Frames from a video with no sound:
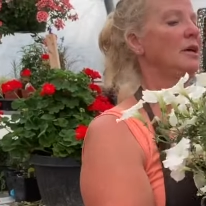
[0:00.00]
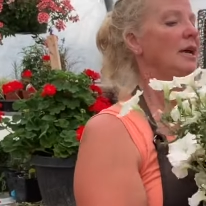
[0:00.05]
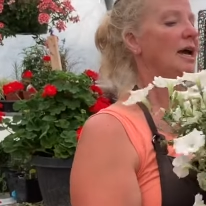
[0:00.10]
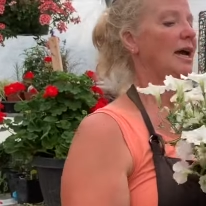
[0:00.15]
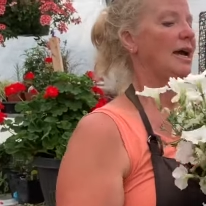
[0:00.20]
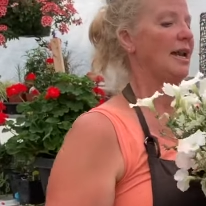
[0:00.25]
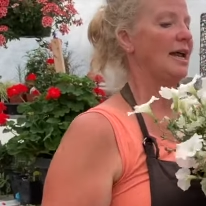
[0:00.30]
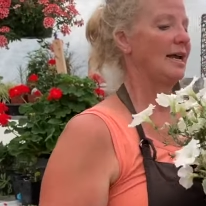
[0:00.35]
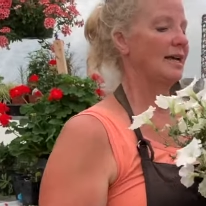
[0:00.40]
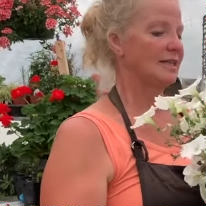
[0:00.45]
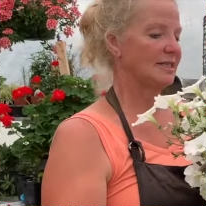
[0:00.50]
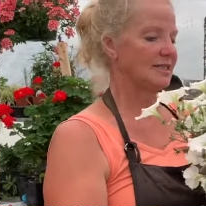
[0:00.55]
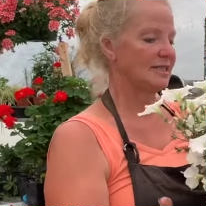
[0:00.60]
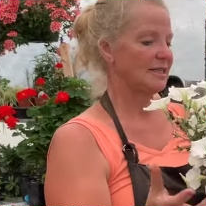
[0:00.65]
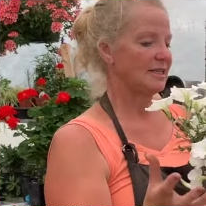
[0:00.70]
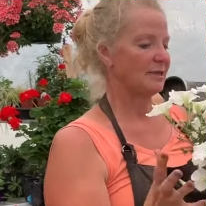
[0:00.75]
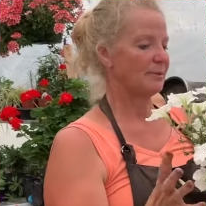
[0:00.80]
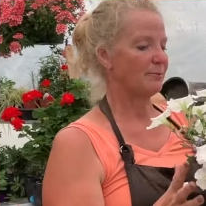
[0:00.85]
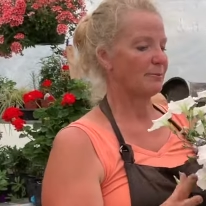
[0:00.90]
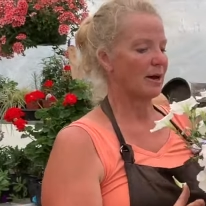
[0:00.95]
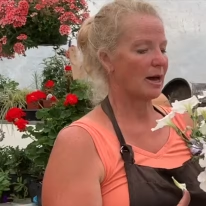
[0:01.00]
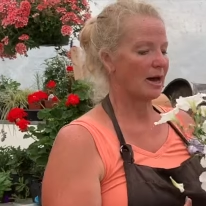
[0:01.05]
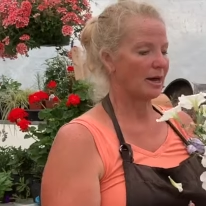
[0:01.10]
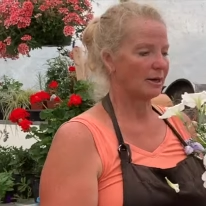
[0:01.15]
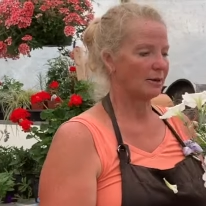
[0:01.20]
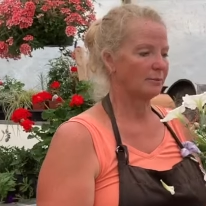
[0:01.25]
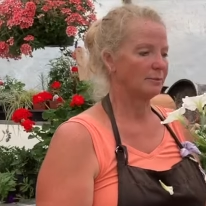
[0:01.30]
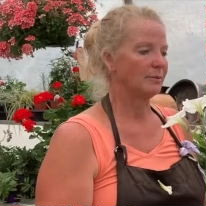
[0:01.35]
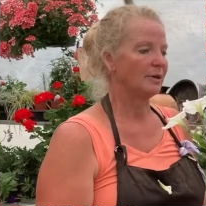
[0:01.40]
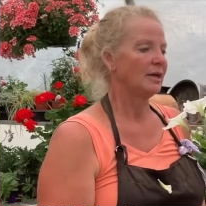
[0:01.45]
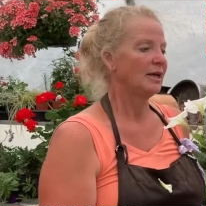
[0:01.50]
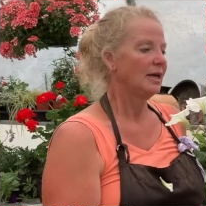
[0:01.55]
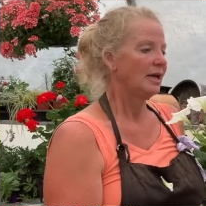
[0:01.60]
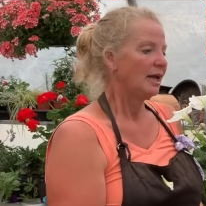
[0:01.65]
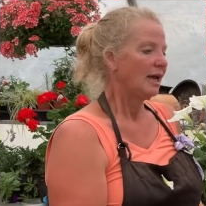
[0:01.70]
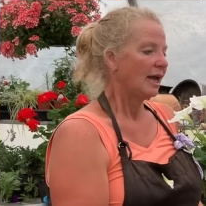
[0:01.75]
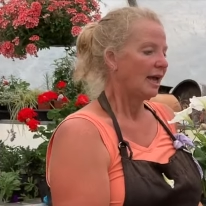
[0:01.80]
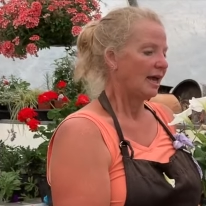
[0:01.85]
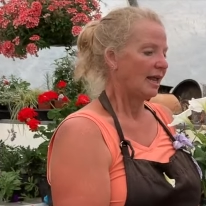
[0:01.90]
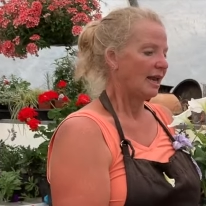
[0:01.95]
and I can see the bottom,
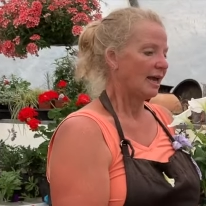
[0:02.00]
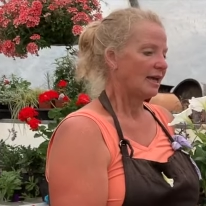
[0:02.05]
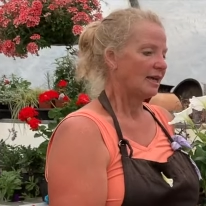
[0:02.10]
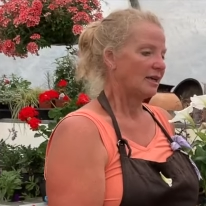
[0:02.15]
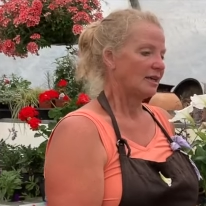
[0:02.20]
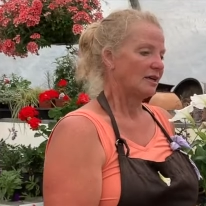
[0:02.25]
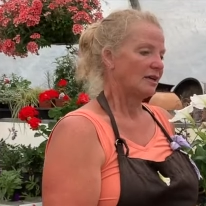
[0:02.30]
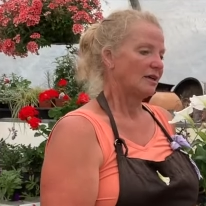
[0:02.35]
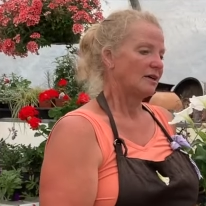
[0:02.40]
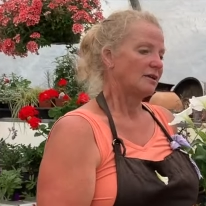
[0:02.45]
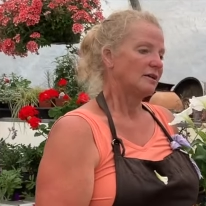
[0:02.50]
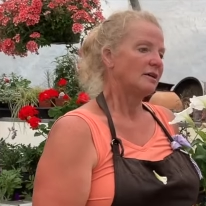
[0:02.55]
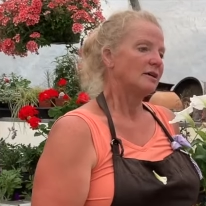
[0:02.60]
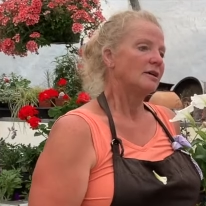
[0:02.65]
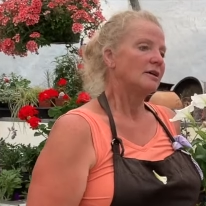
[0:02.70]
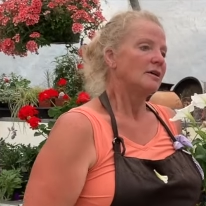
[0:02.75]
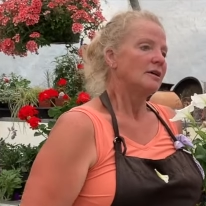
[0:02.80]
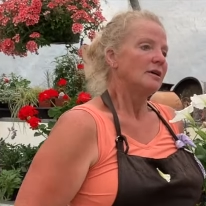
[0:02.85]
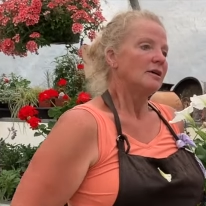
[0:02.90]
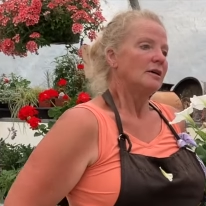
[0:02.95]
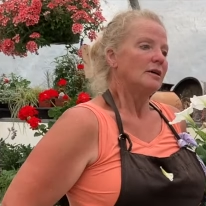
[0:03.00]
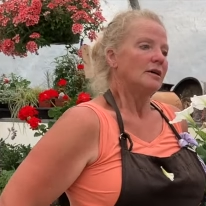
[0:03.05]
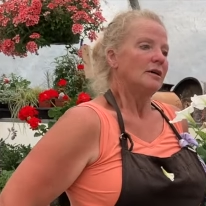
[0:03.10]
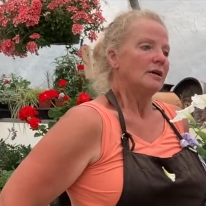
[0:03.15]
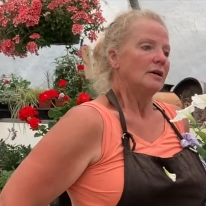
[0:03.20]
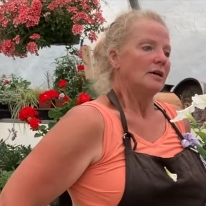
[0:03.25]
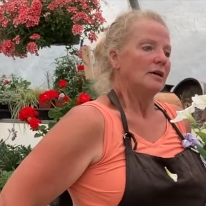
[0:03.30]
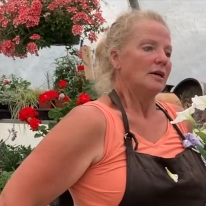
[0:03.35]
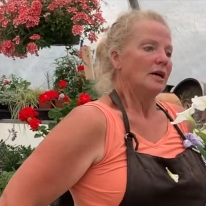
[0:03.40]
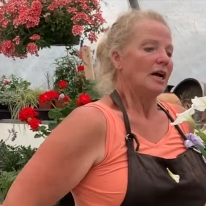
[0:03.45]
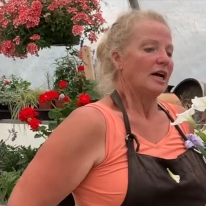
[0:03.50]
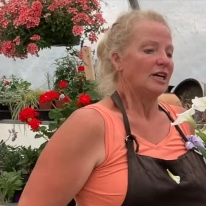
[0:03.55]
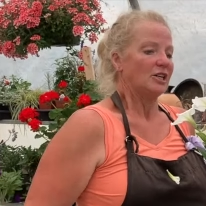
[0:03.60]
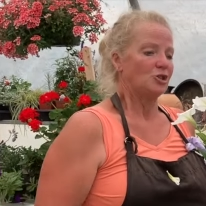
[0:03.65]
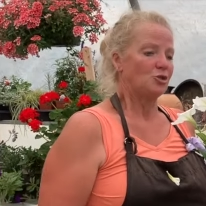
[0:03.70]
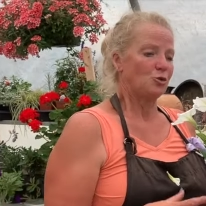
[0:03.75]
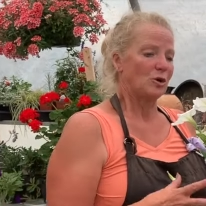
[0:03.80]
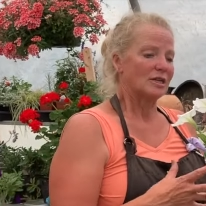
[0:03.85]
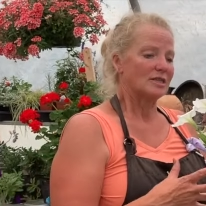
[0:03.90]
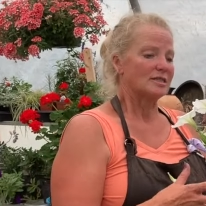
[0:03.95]
and I can
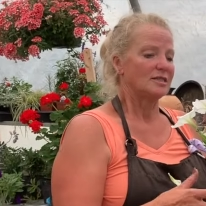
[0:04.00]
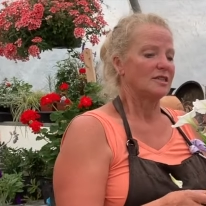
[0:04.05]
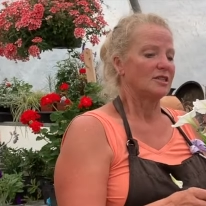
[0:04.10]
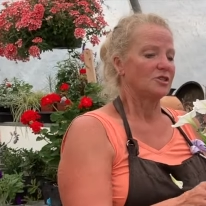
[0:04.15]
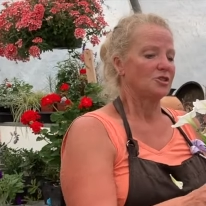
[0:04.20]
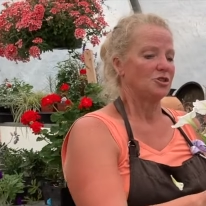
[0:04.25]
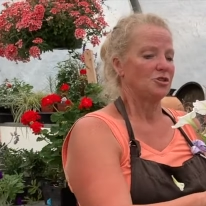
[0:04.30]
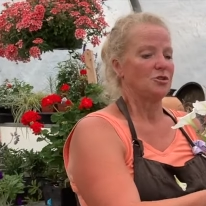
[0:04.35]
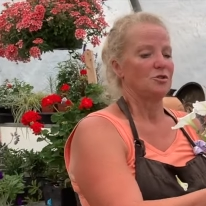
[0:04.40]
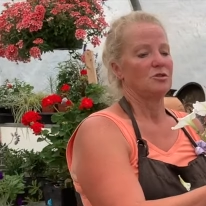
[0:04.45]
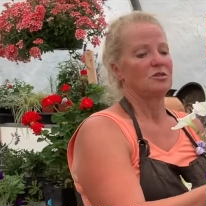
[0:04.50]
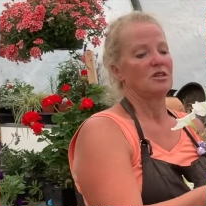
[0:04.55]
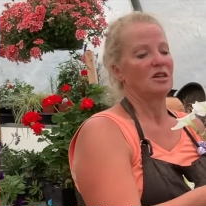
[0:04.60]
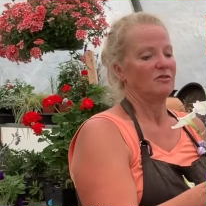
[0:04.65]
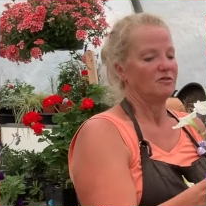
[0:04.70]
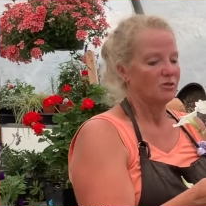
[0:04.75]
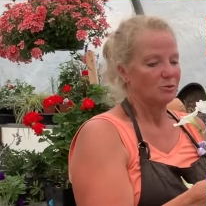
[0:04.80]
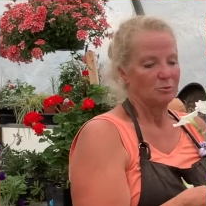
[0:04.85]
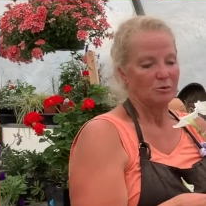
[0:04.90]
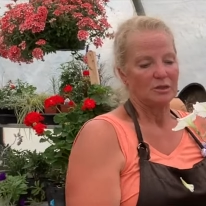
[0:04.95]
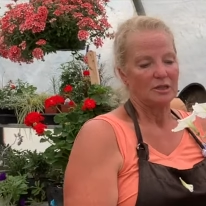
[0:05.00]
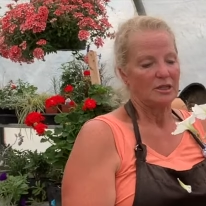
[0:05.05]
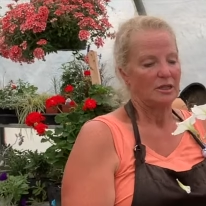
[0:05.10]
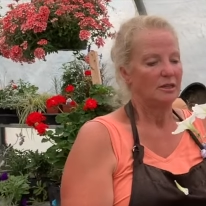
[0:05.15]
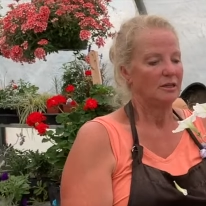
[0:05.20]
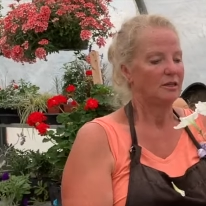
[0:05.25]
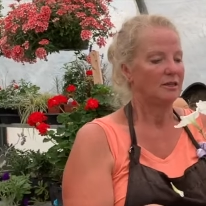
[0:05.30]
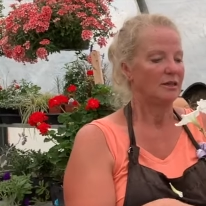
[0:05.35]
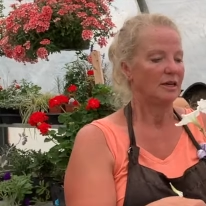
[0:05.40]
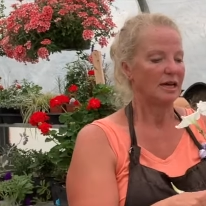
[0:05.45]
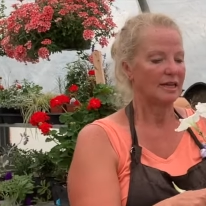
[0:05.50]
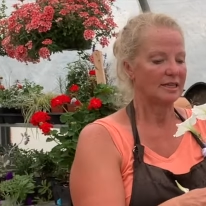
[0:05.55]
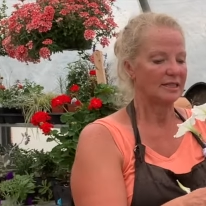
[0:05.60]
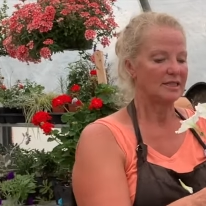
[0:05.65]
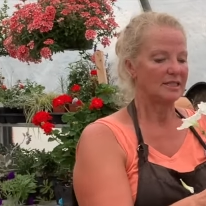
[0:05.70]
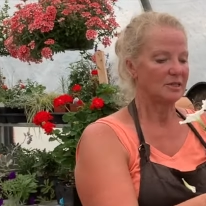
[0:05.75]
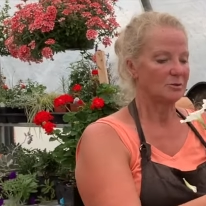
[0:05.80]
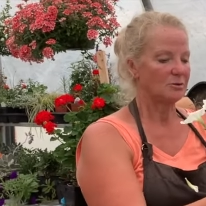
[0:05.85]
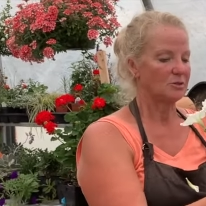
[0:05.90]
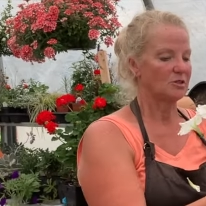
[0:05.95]
address the issues comfortably. I
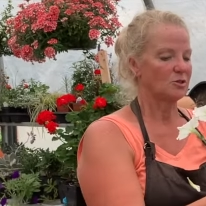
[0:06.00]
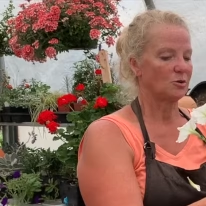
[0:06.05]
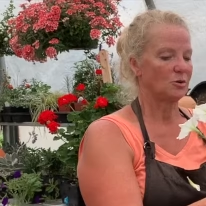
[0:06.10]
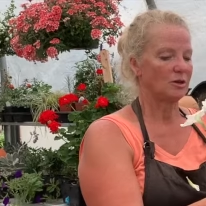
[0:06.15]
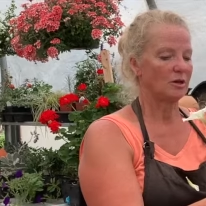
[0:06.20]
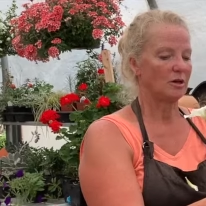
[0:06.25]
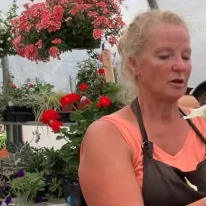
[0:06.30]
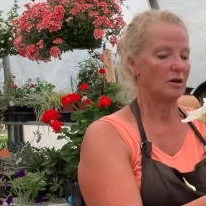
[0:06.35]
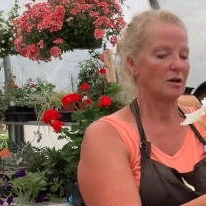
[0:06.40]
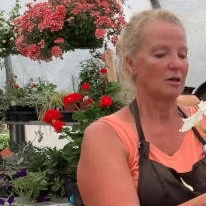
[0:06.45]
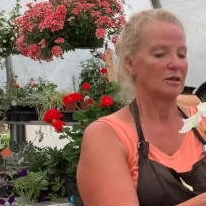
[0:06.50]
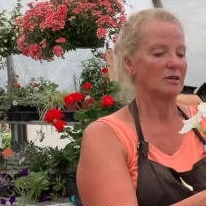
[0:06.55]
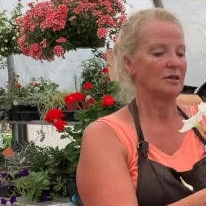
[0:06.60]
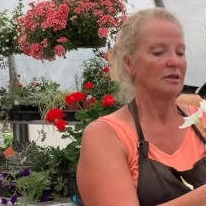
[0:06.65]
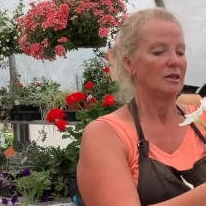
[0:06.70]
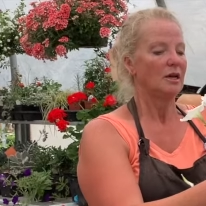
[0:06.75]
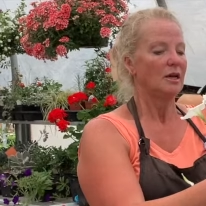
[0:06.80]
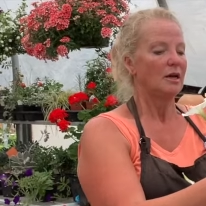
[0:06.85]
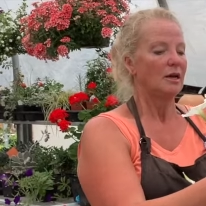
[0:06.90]
can see what's going on.